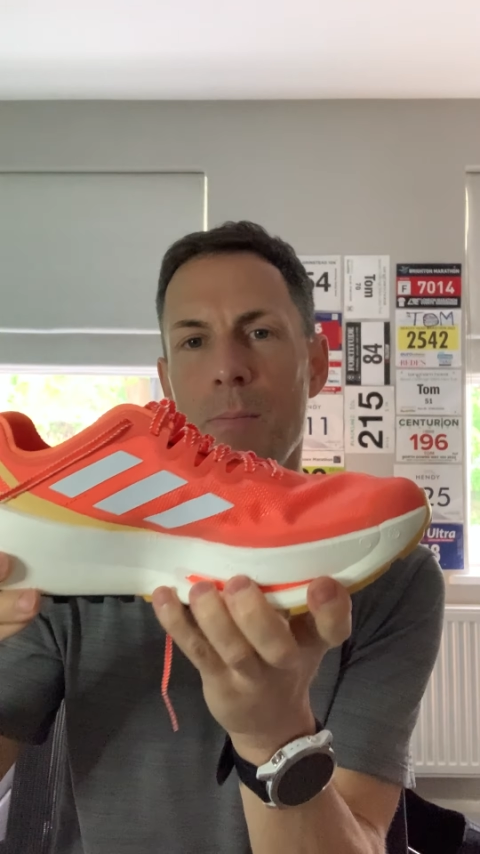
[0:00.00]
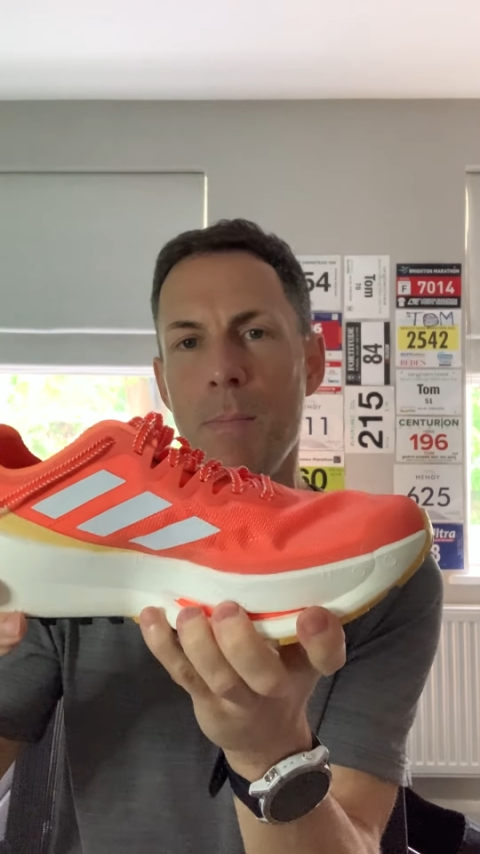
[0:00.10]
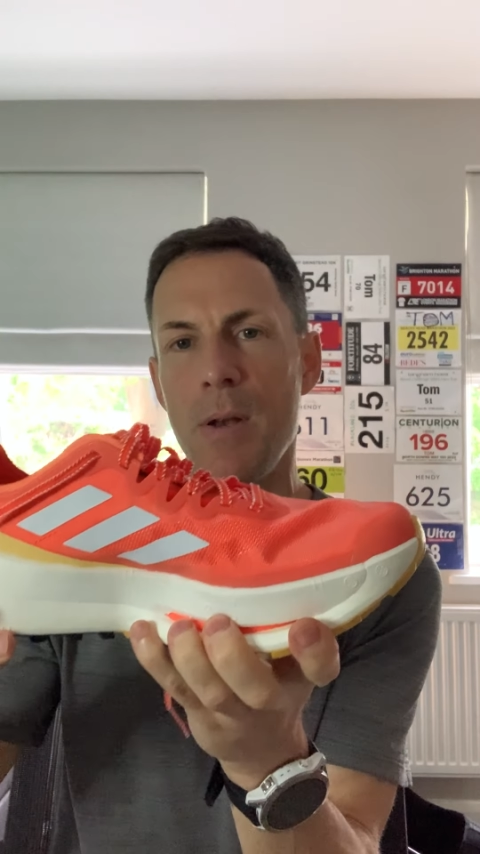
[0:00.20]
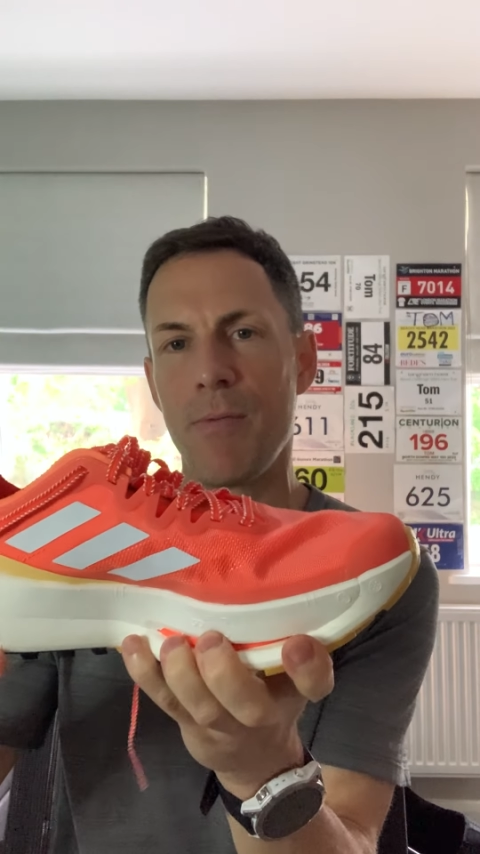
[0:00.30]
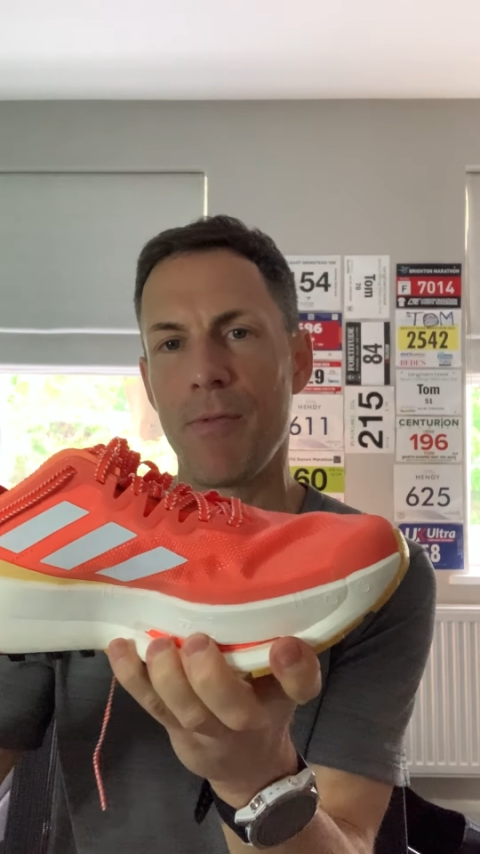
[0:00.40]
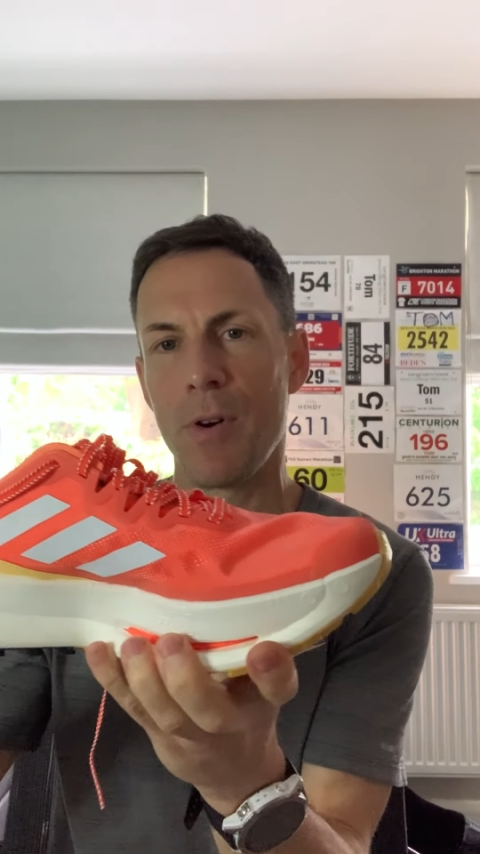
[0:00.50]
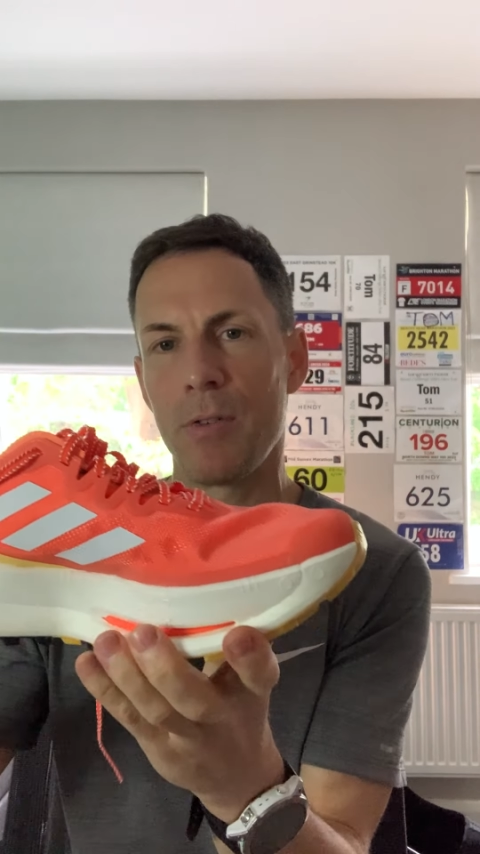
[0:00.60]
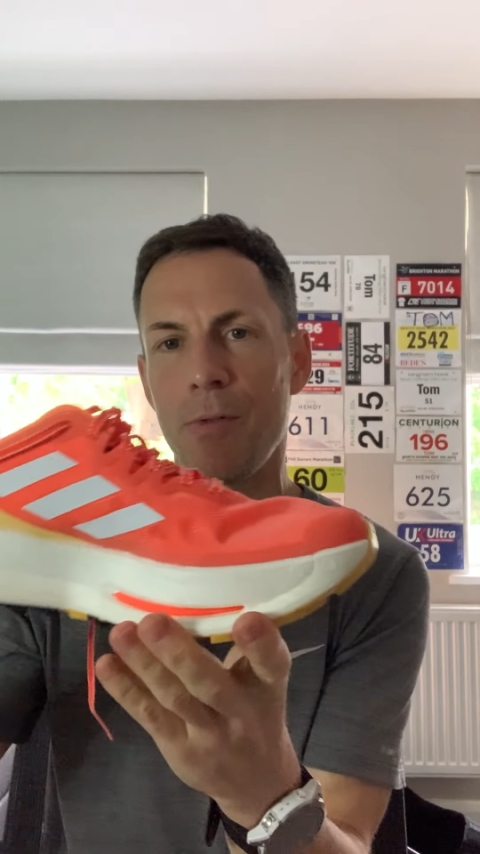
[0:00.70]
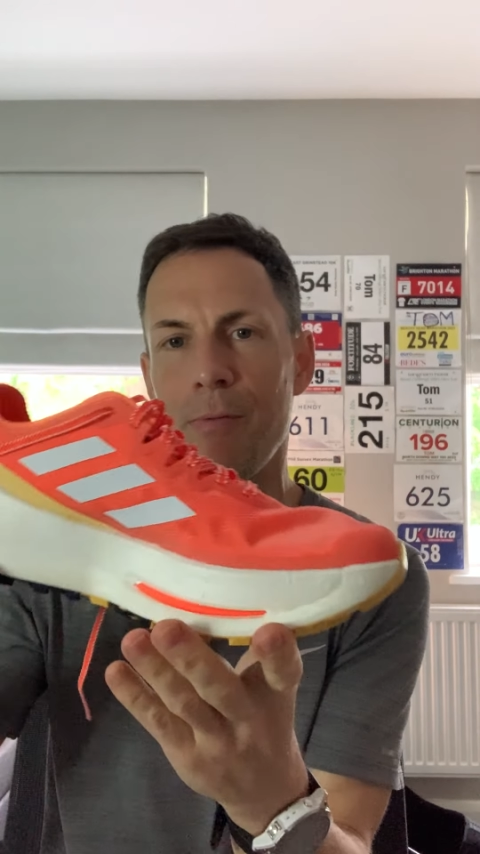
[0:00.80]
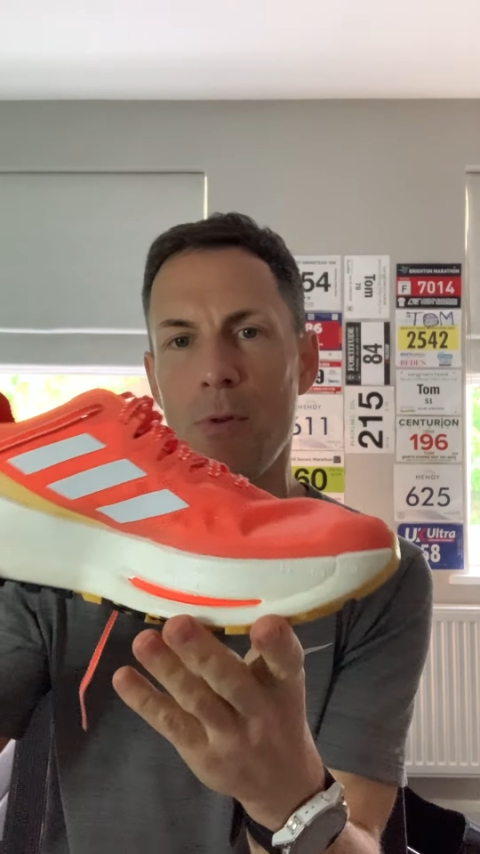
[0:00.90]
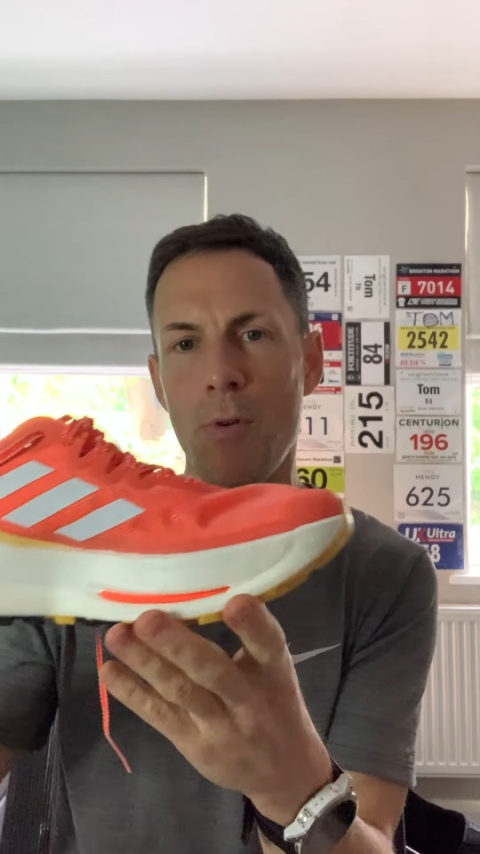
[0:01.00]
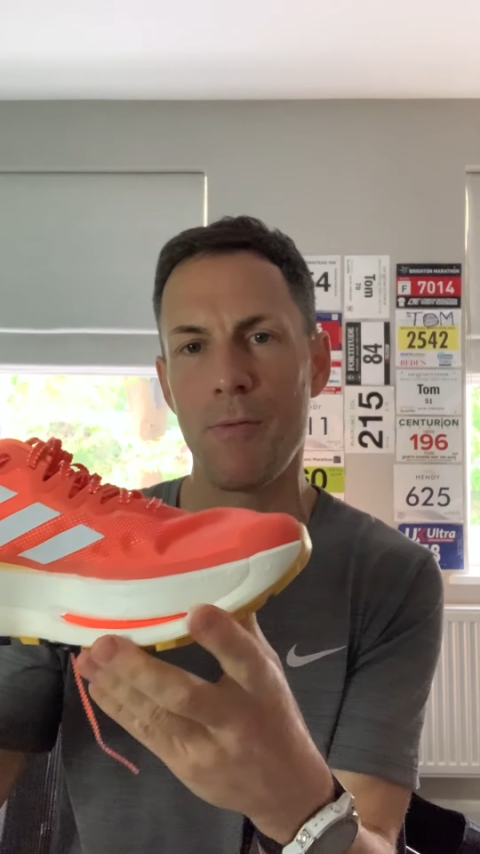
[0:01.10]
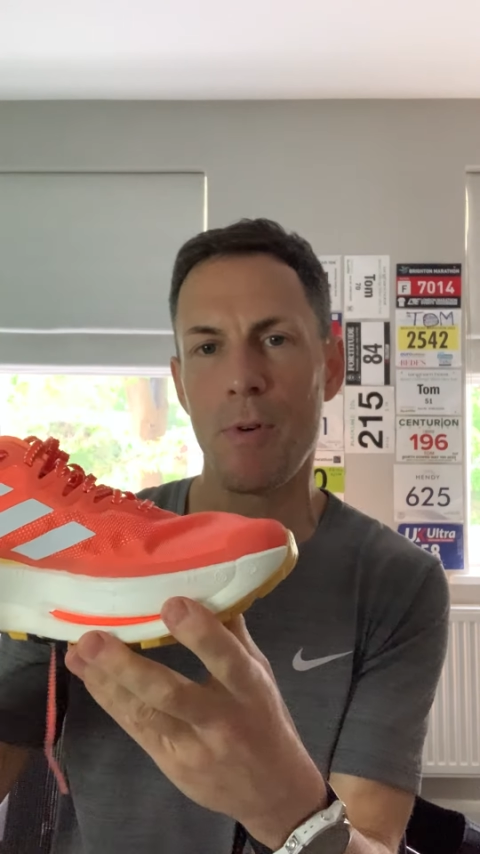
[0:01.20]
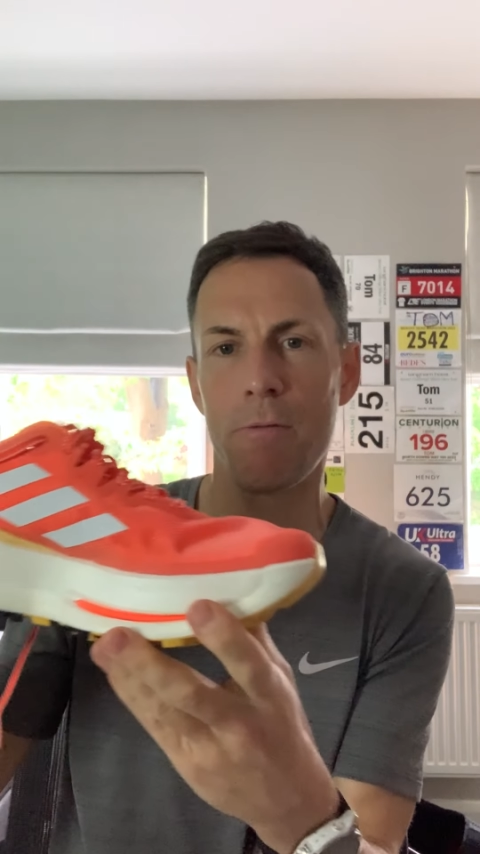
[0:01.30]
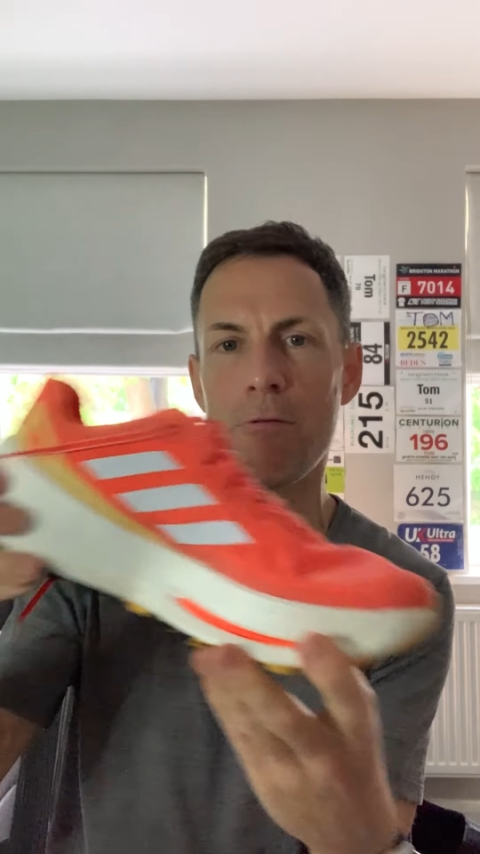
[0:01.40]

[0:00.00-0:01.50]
midfoot to forefoot,